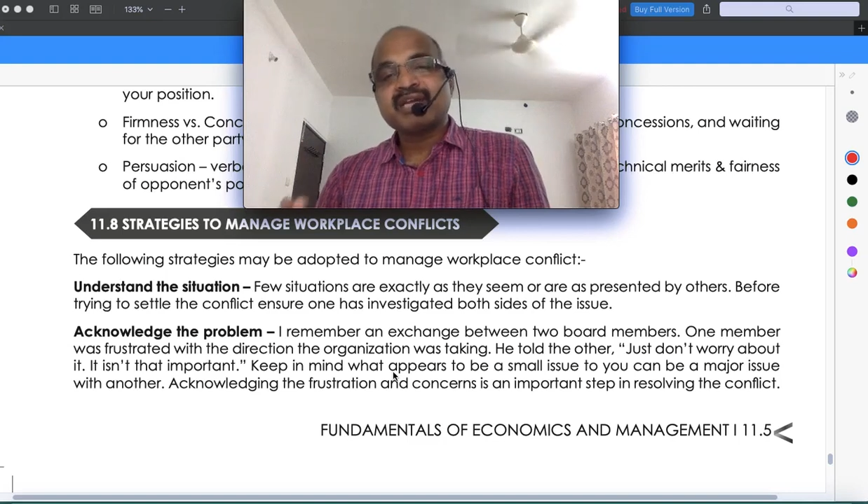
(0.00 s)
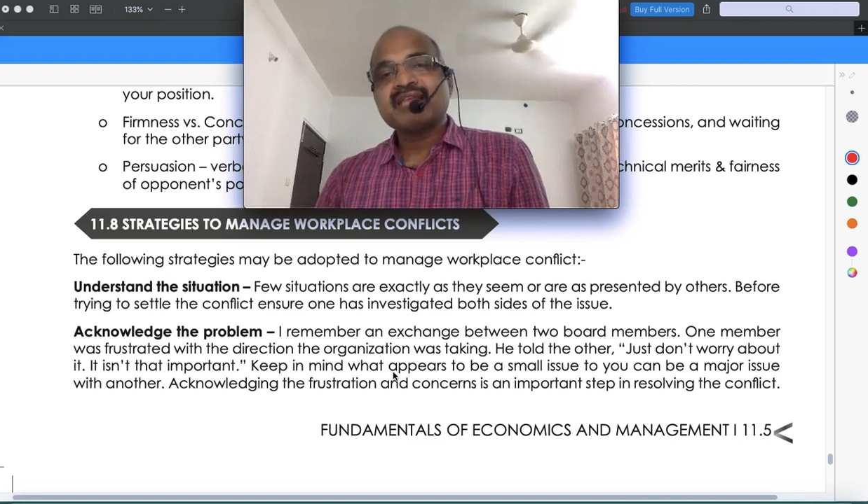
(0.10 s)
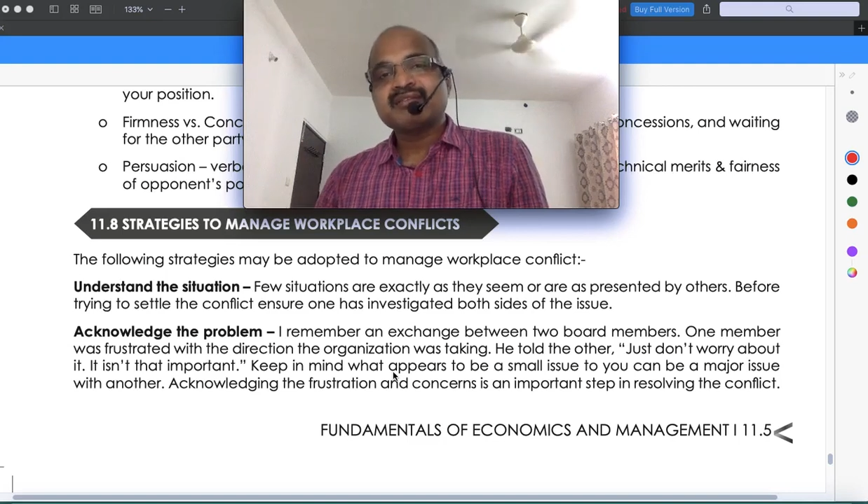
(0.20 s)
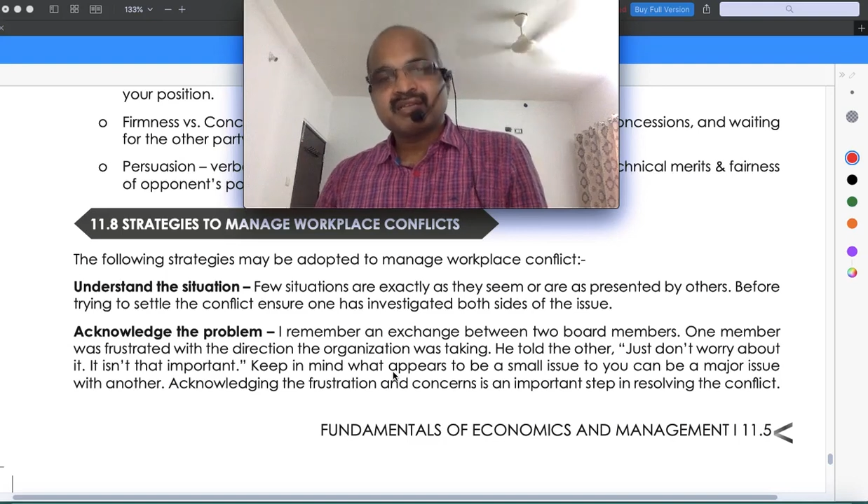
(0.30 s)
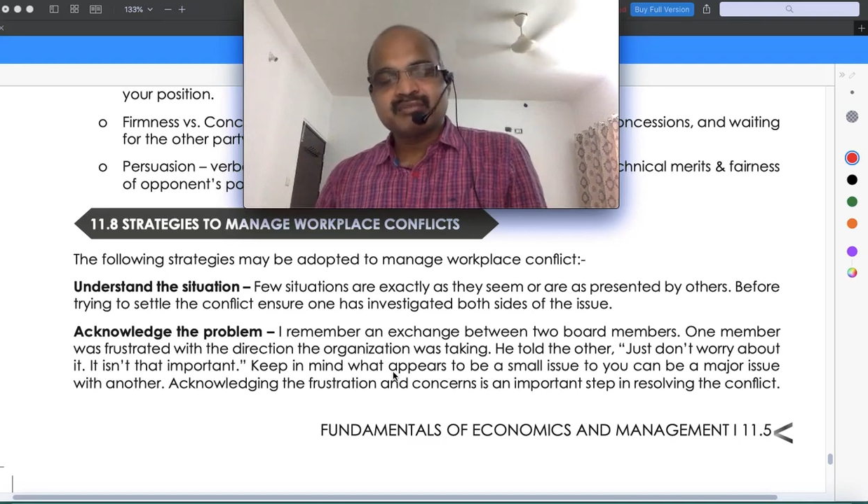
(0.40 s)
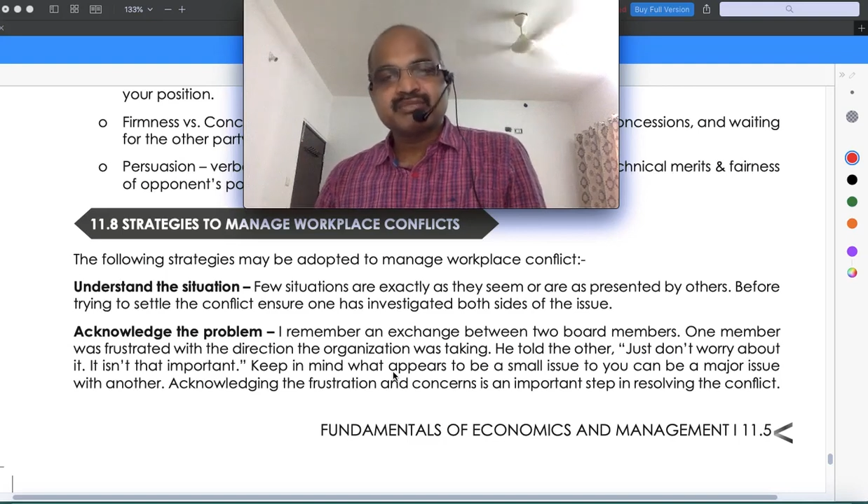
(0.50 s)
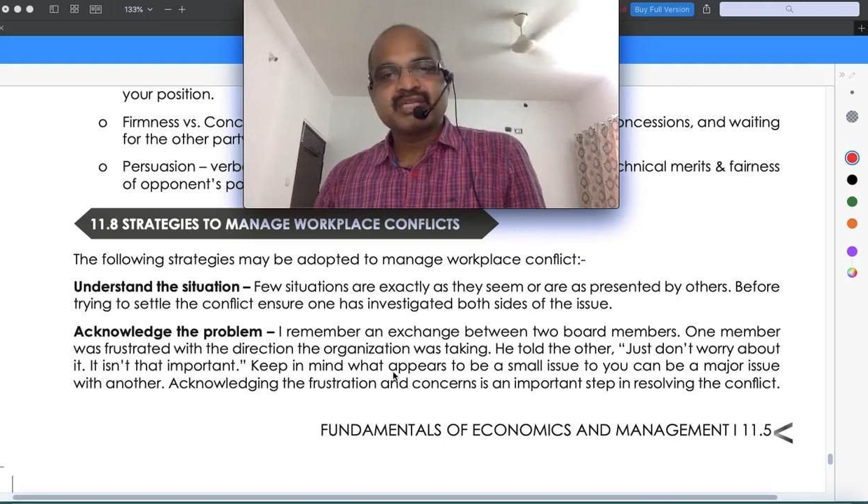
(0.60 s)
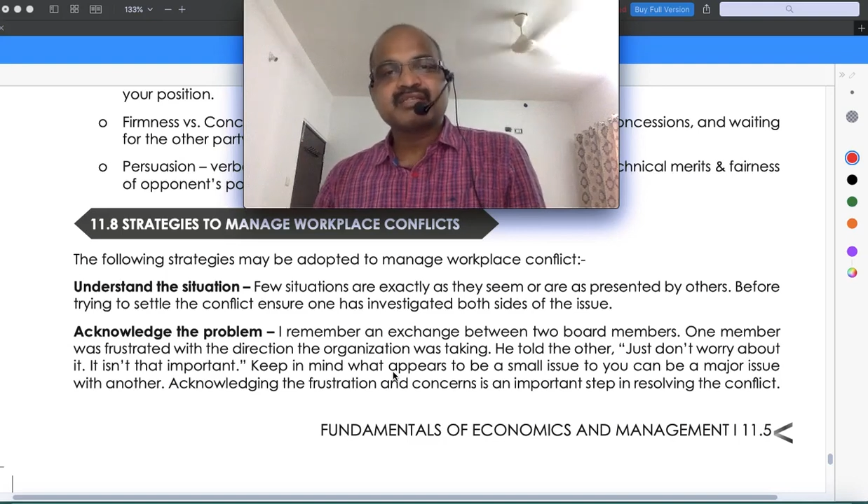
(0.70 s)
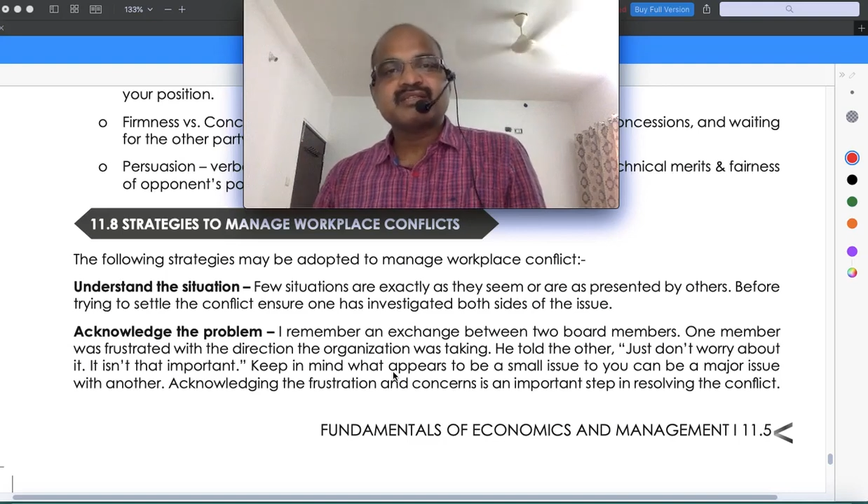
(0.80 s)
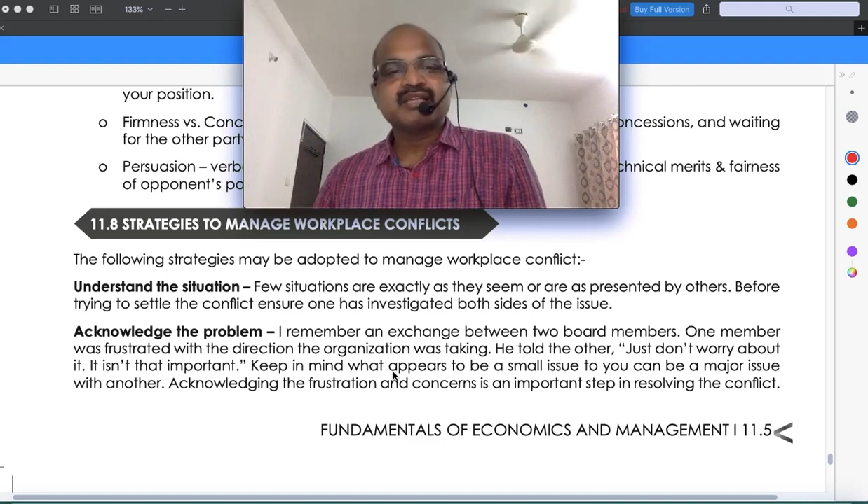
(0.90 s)
raised an
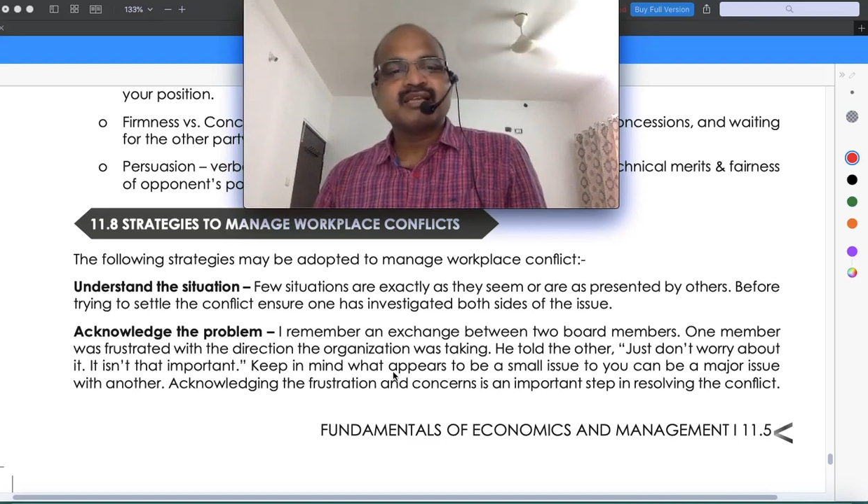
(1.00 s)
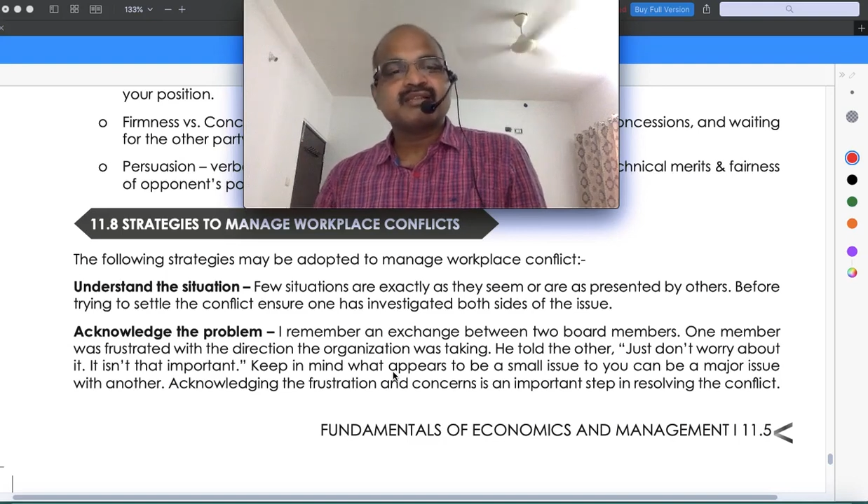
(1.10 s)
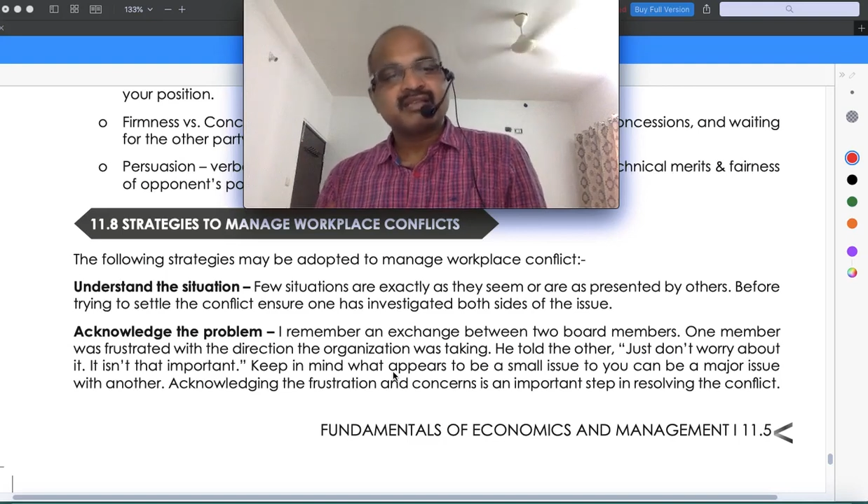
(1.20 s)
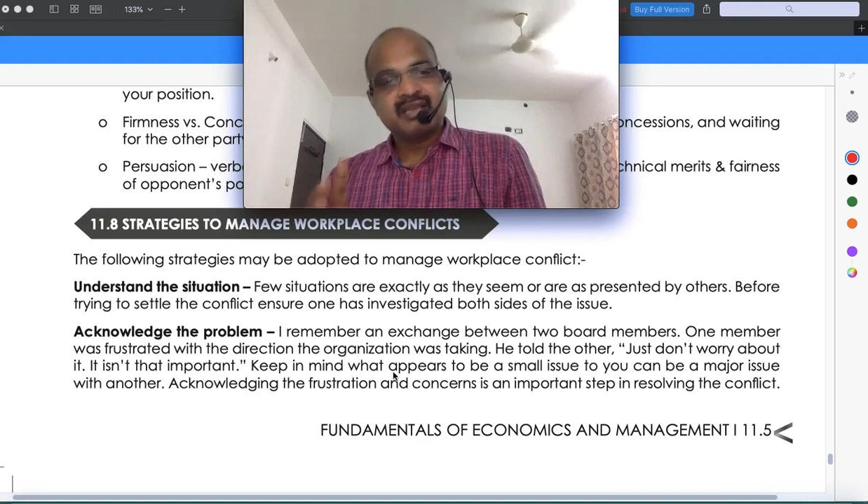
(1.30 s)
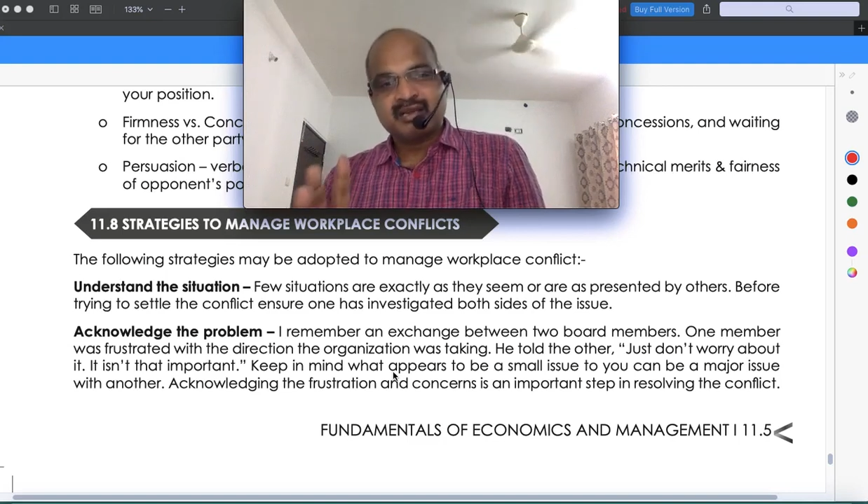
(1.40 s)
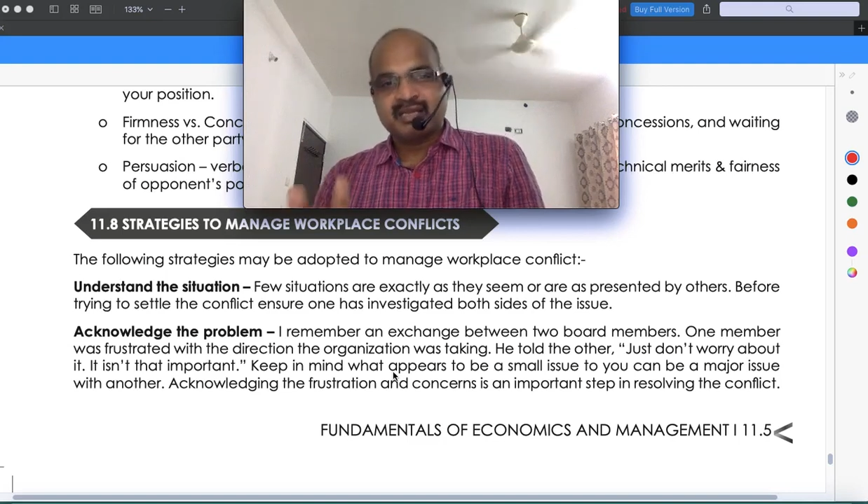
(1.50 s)
objection saying that, yeah,